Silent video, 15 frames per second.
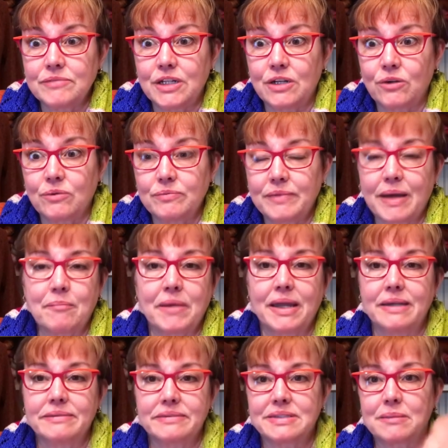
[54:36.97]
you know, that
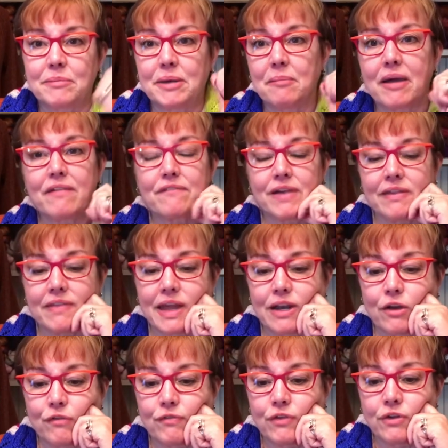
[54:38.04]
somebody might find
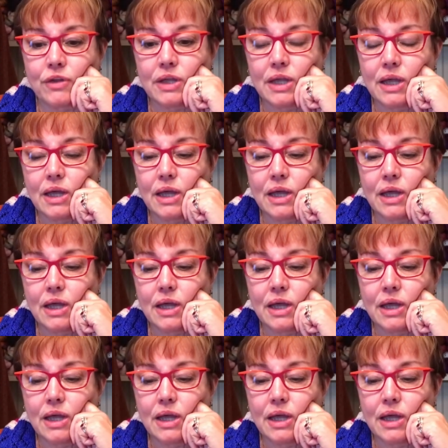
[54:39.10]
that helpful.